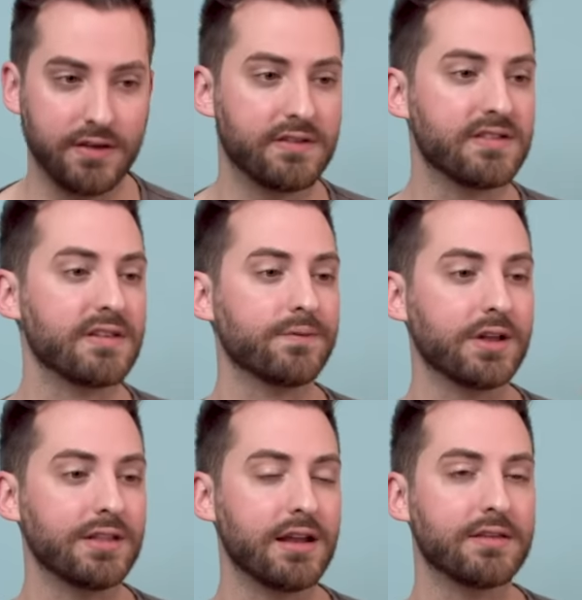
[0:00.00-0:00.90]
This is
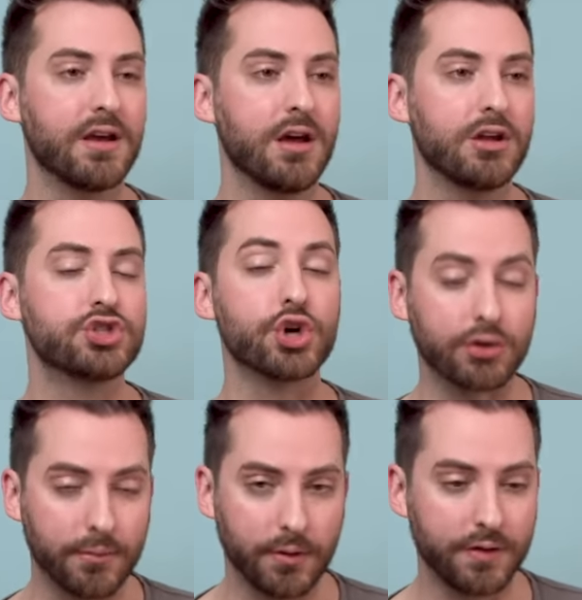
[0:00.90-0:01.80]
something that is
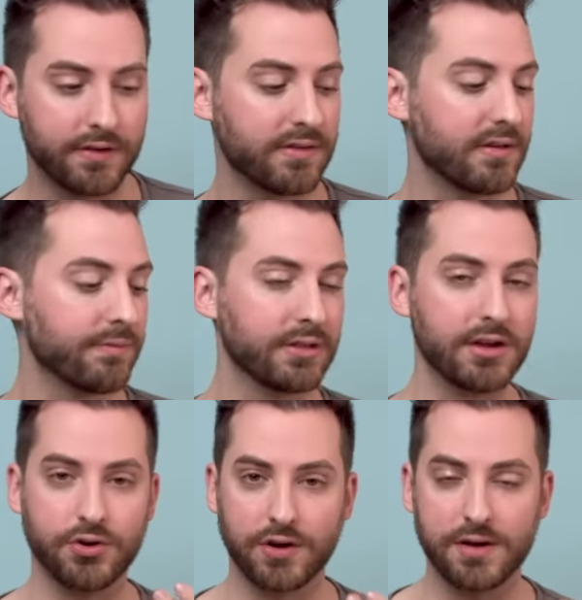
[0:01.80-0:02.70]
durable. This is something
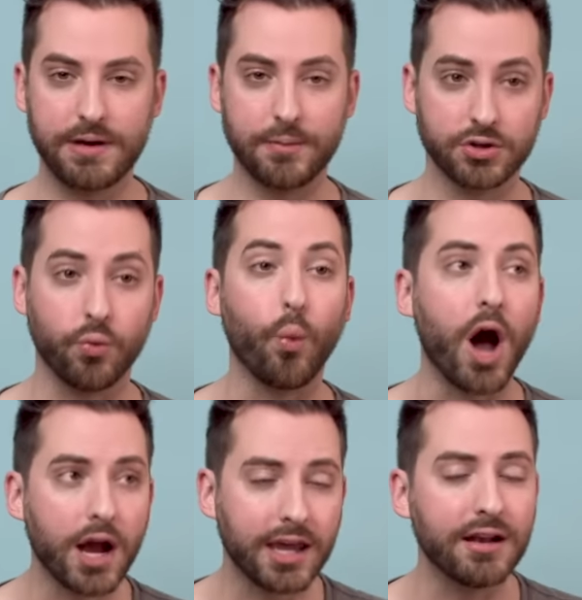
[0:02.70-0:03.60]
that you're gonna be able to
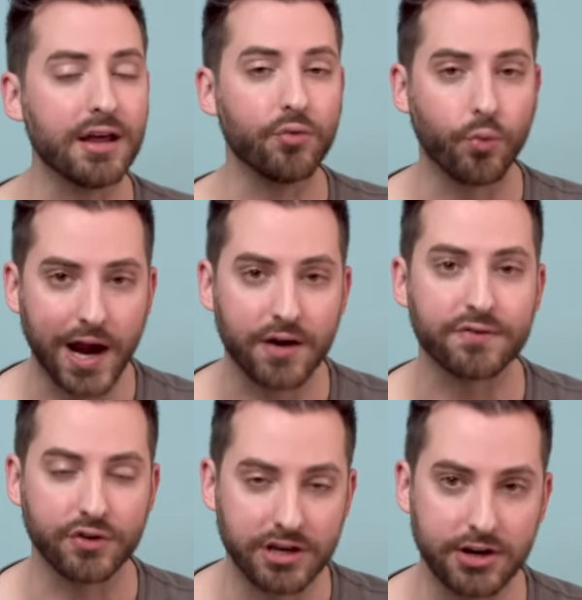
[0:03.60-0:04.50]
walk in and wear
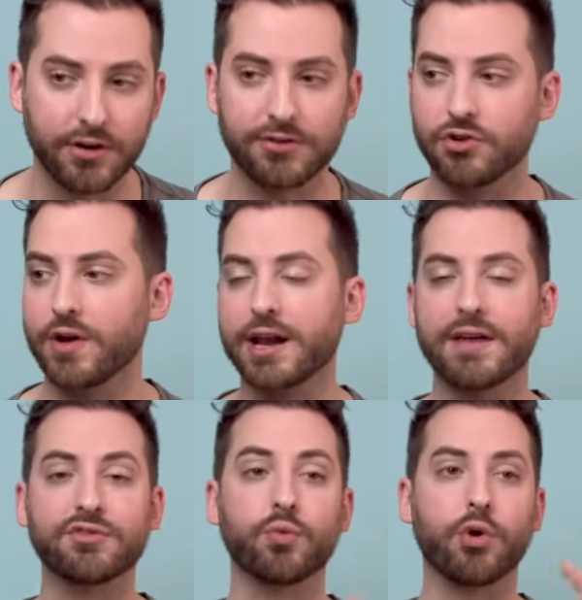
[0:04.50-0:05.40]
for years, and you're not gonna
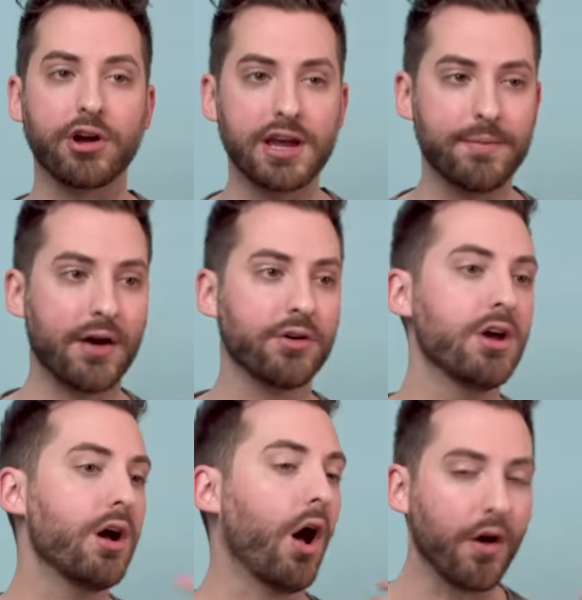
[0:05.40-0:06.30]
have to worry about
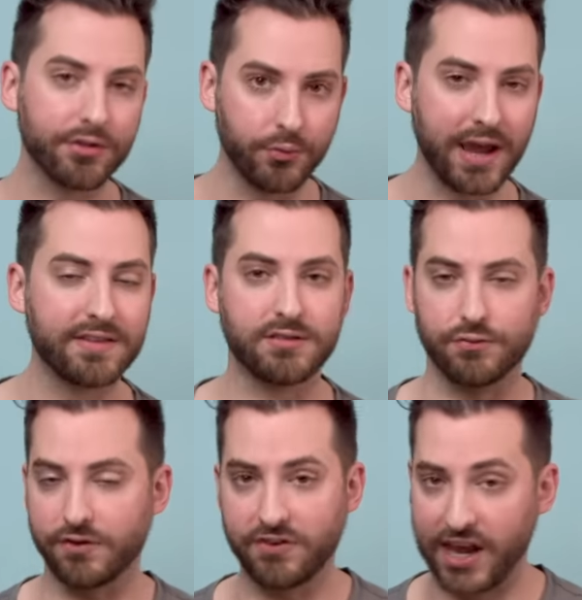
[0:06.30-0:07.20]
all the waste of
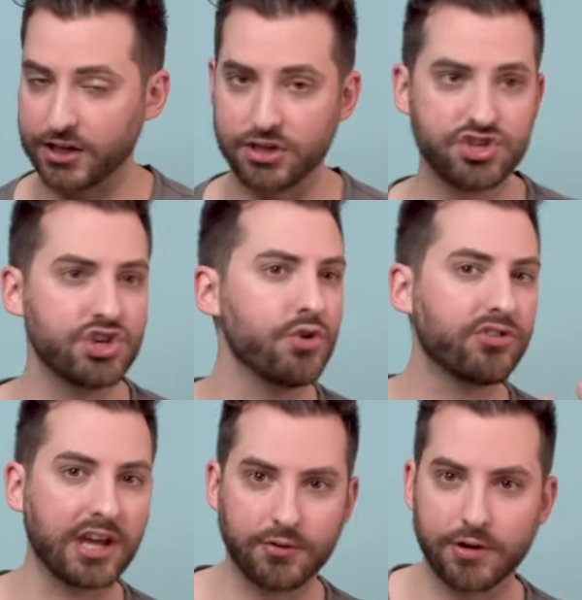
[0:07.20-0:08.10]
recycling
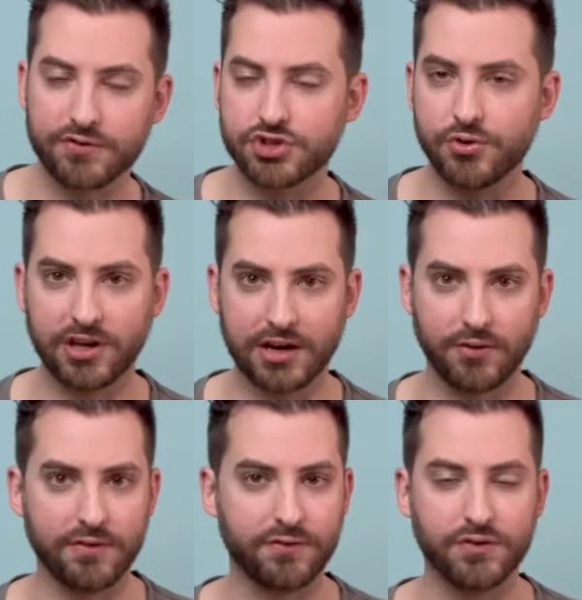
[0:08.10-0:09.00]
shoes, getting rid of shoes, getting
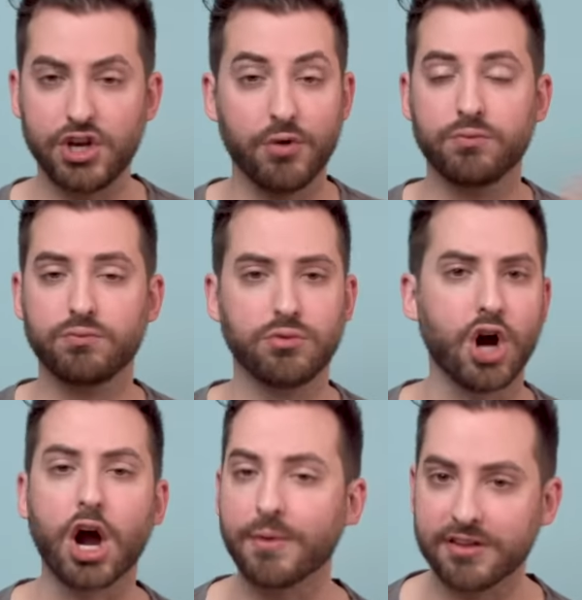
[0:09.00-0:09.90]
rid of, you know,
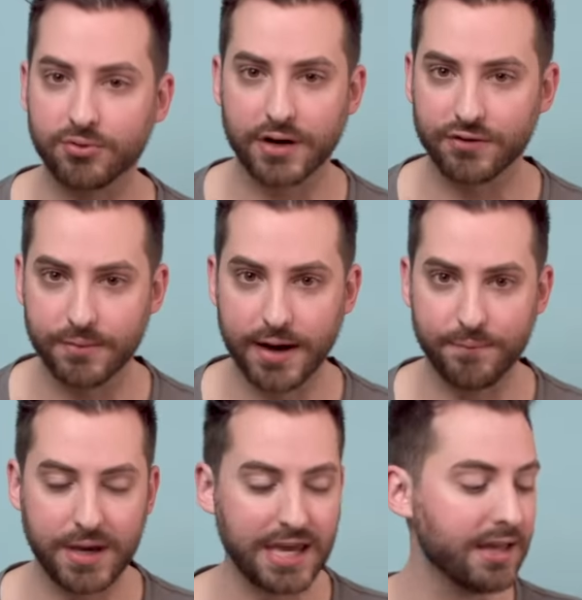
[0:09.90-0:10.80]
garments, whatever it
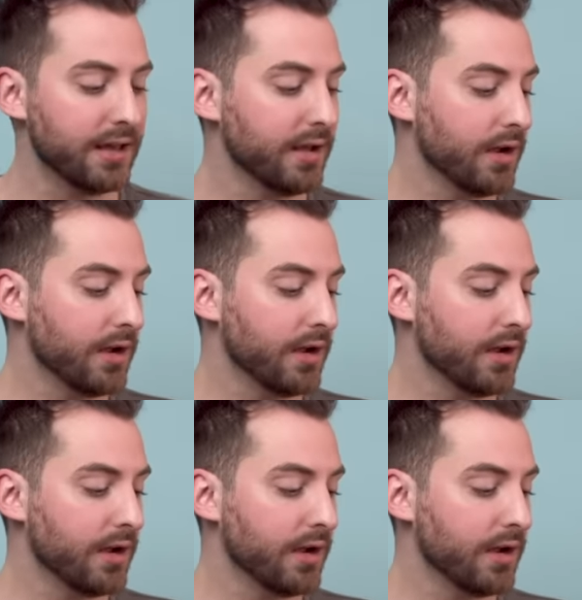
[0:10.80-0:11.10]
might be.